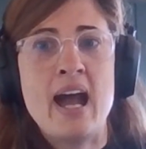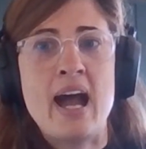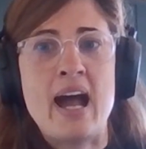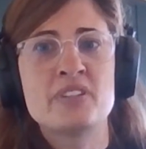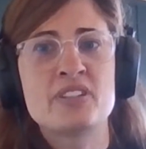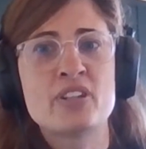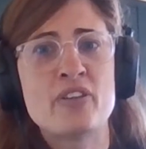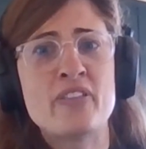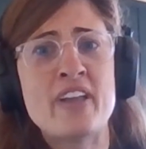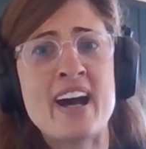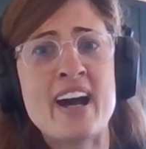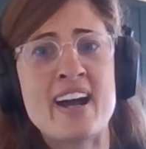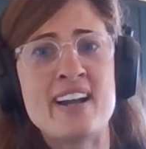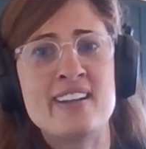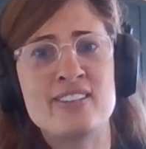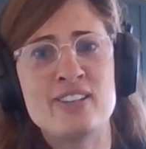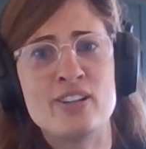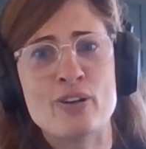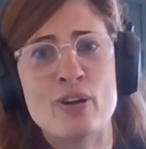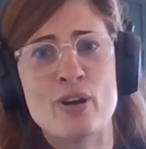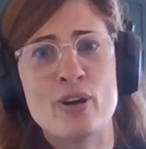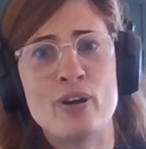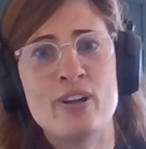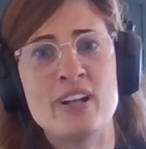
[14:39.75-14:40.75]
So that,
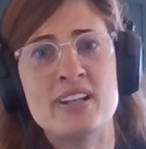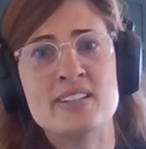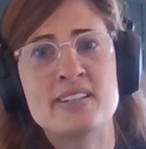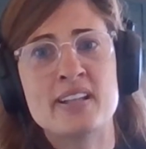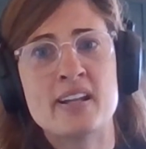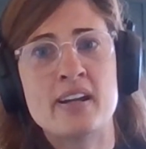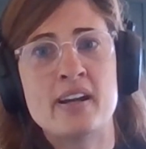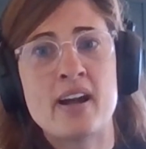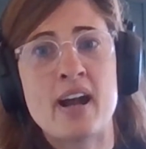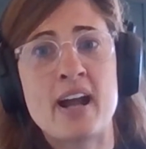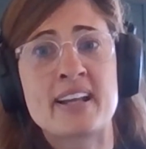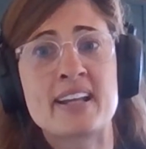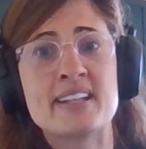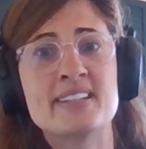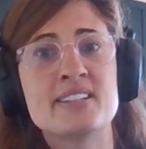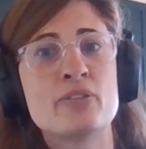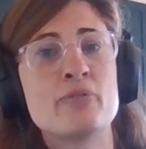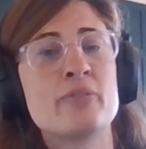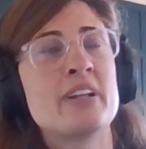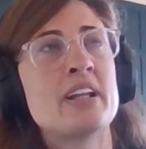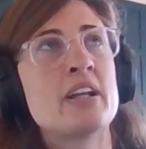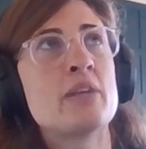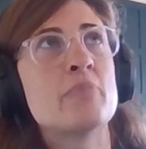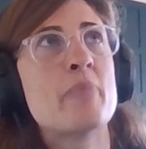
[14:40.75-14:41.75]
is I guess
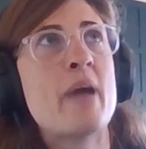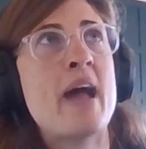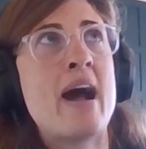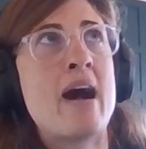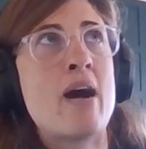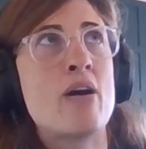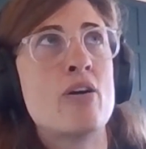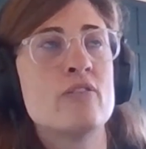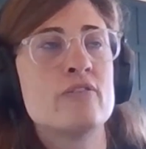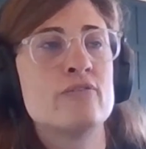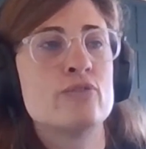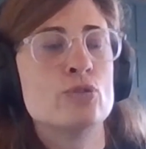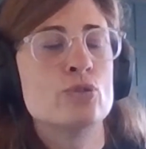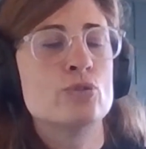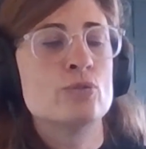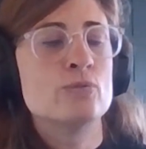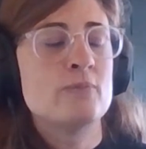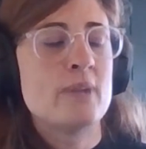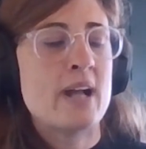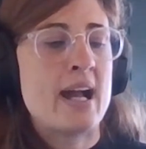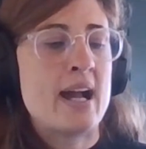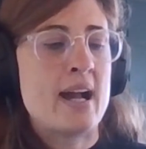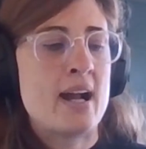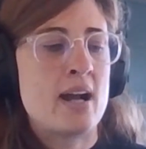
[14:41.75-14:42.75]
a really
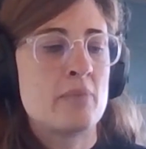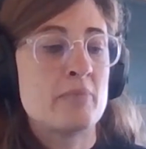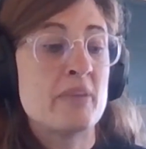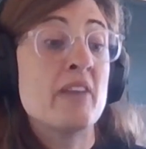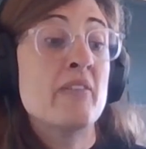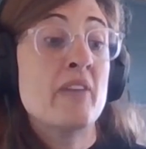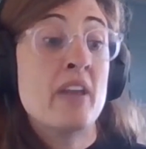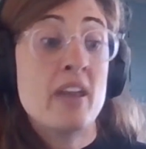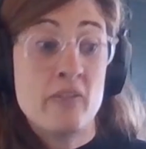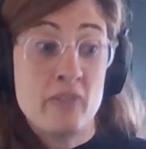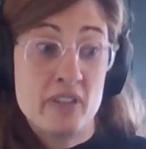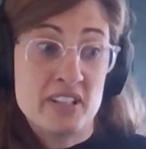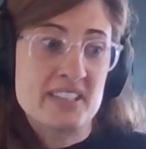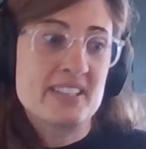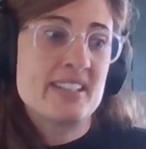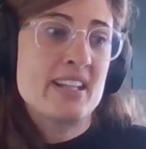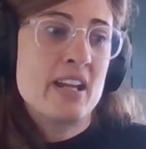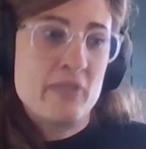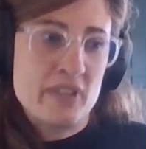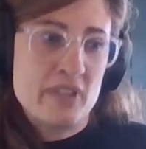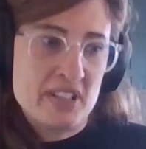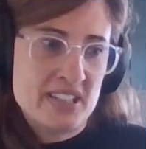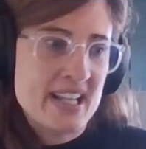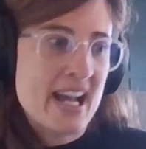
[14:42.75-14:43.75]
powerful, if
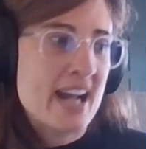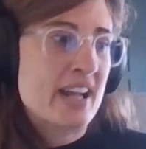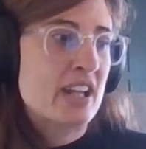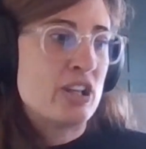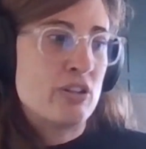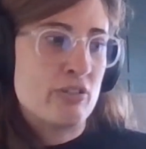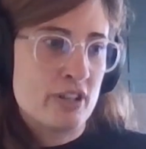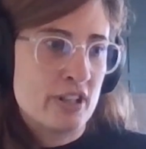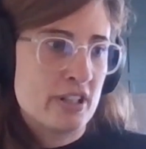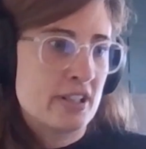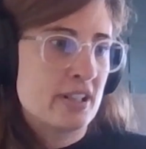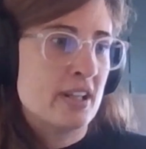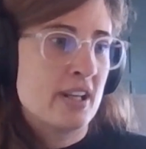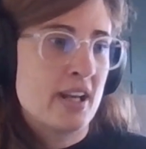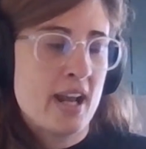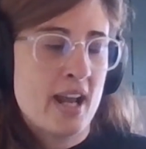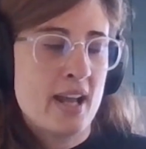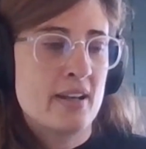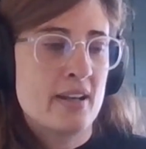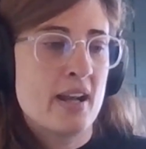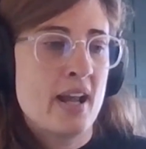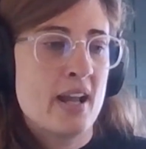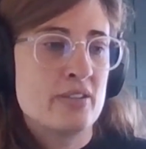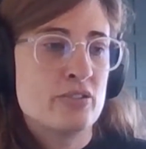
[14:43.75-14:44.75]
it's accurate
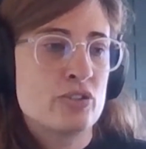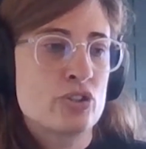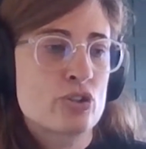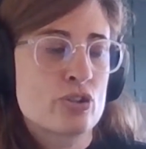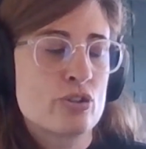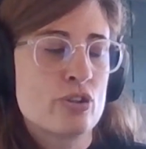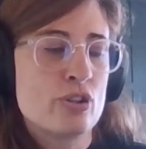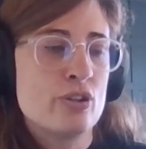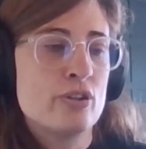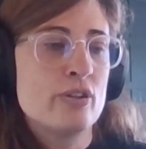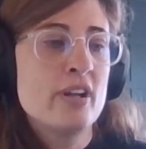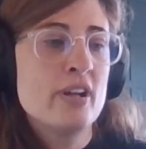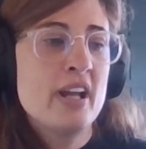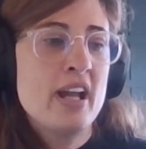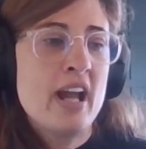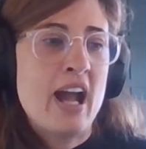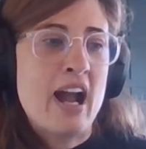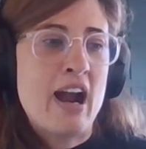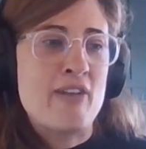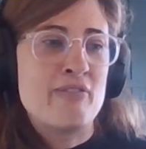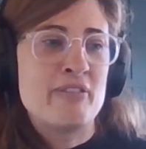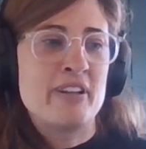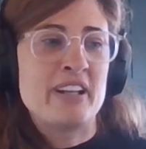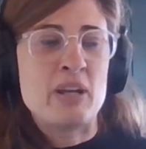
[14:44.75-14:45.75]
and true,
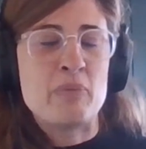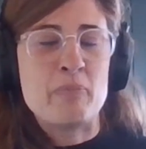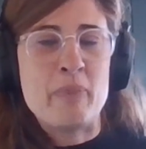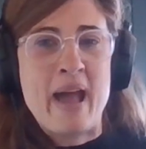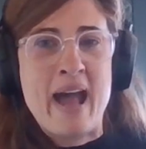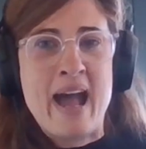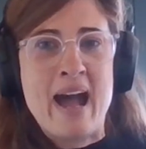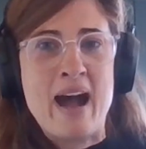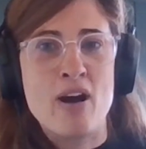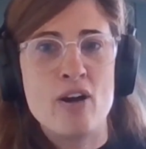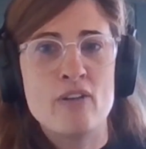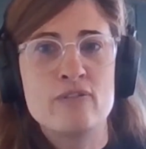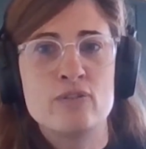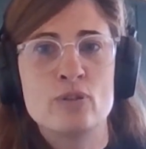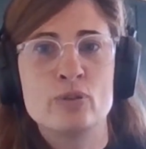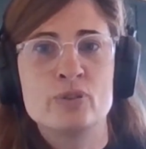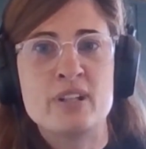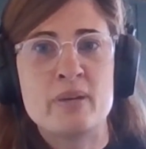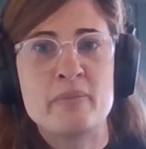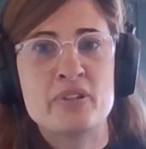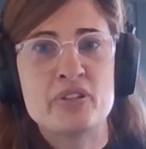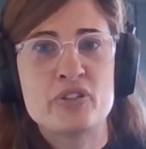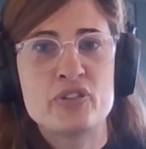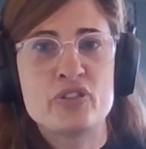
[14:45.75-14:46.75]
a really powerful
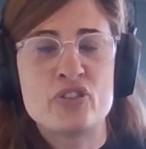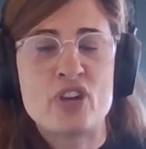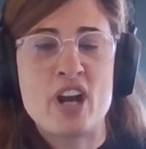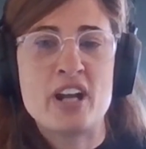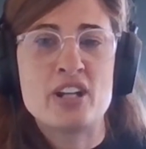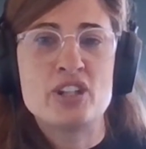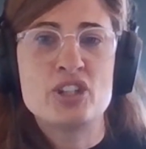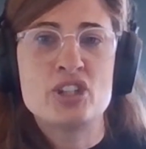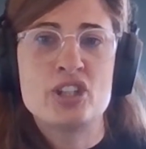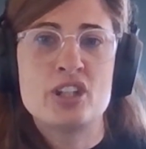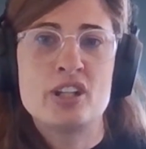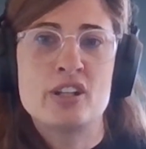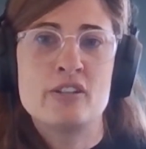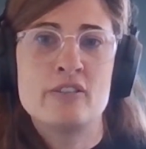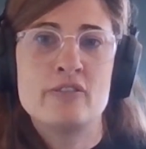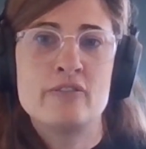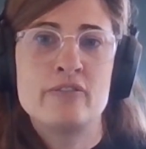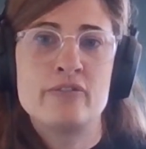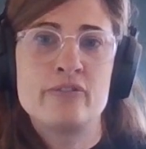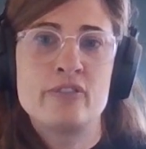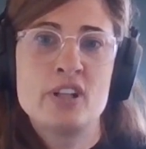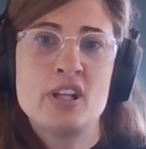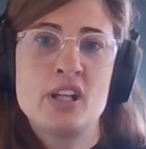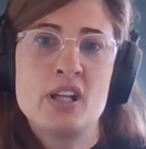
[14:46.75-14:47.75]
demonstration of,
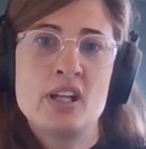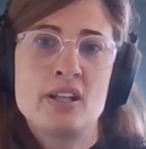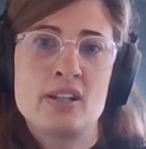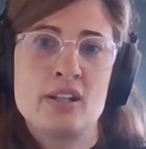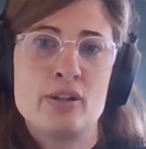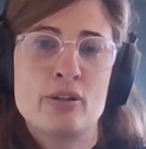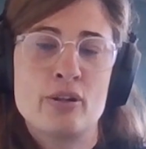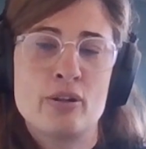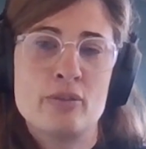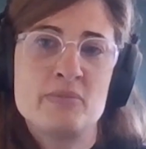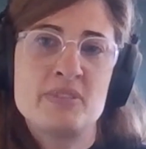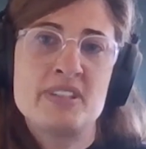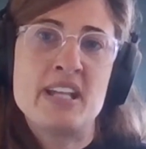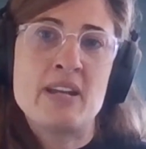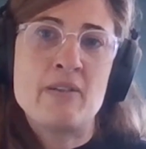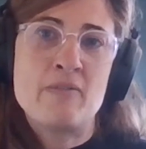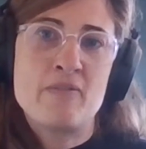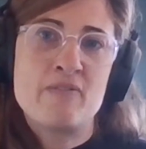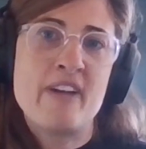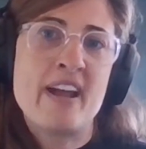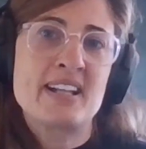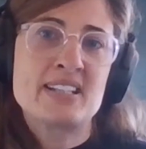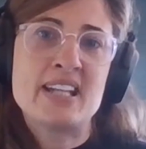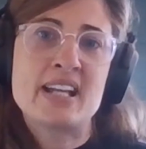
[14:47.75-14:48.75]

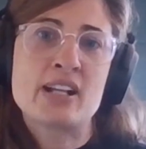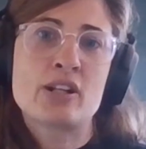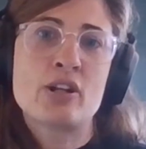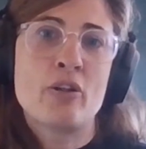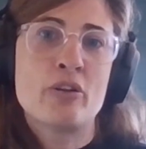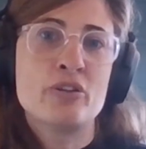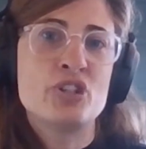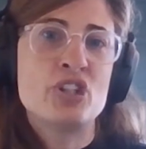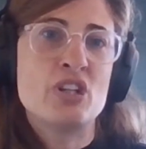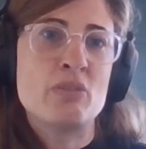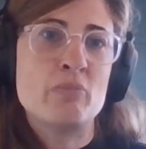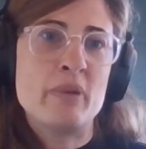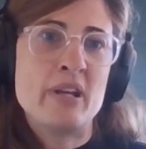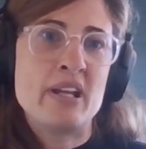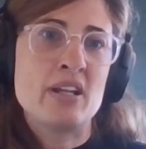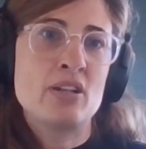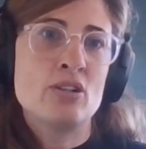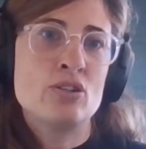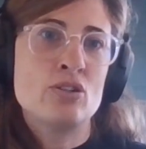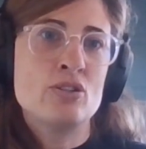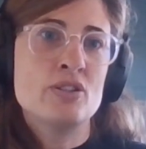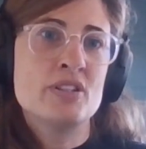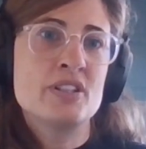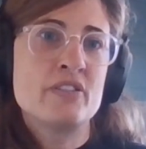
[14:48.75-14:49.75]
deepfake technology being
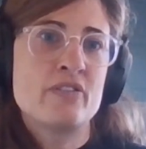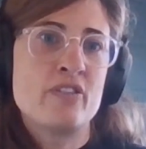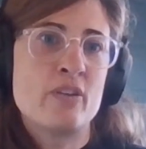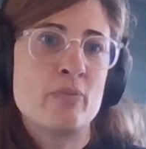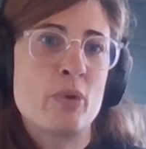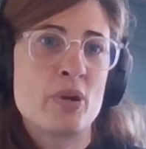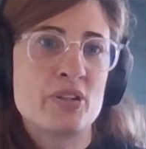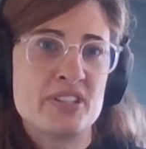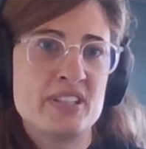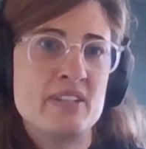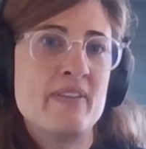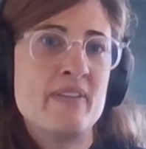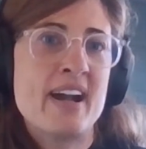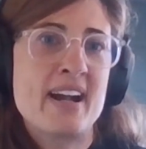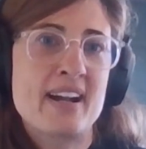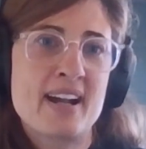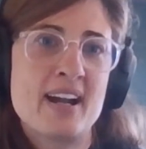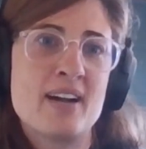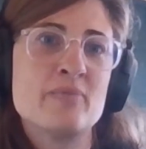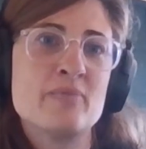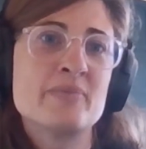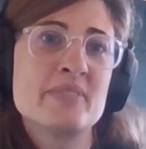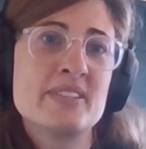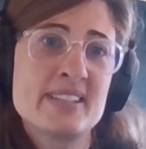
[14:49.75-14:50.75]
used for positive
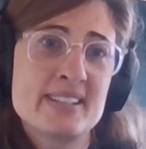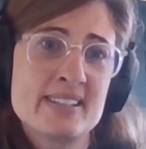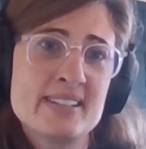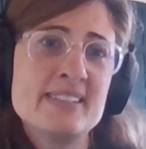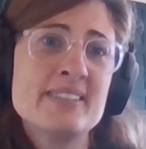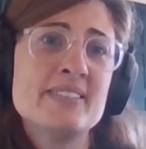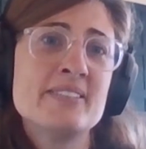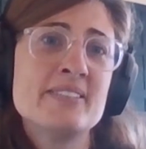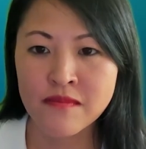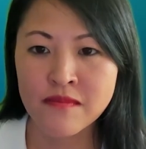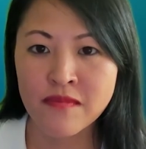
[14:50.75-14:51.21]
outcomes.